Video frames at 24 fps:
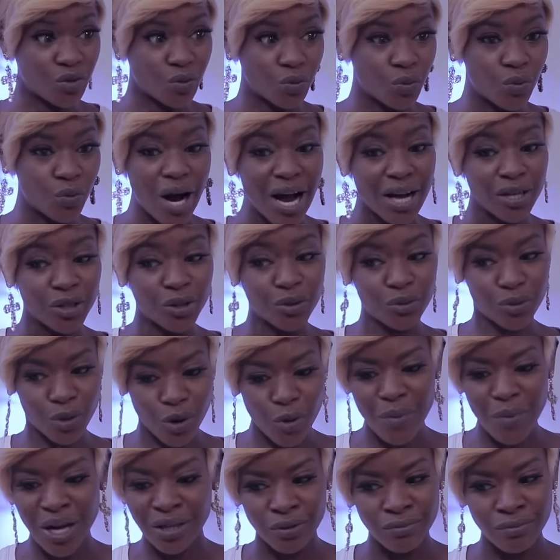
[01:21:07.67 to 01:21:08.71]
so I should
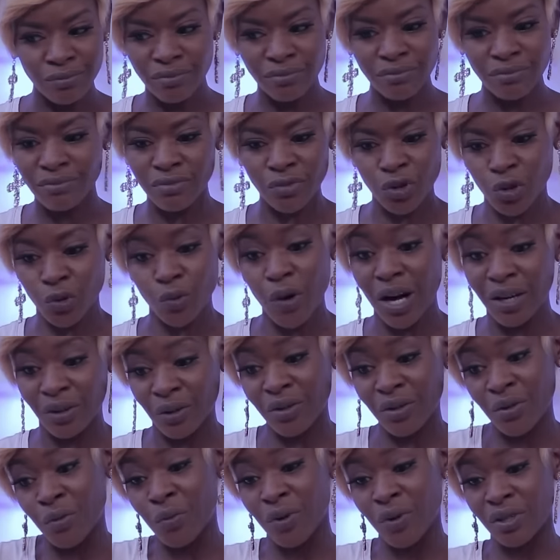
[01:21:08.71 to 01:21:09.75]
come and do
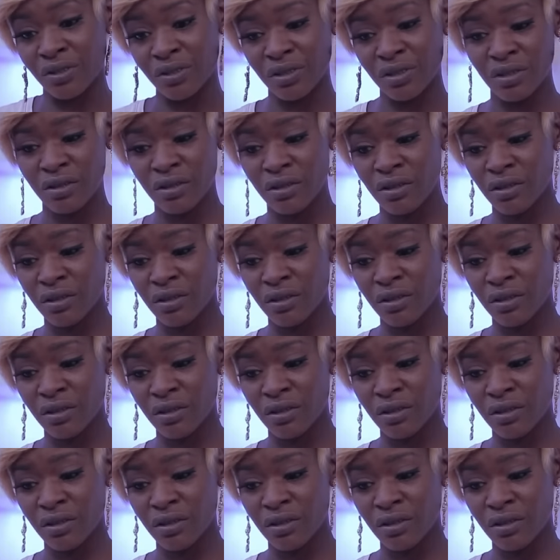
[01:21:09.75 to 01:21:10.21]
another one.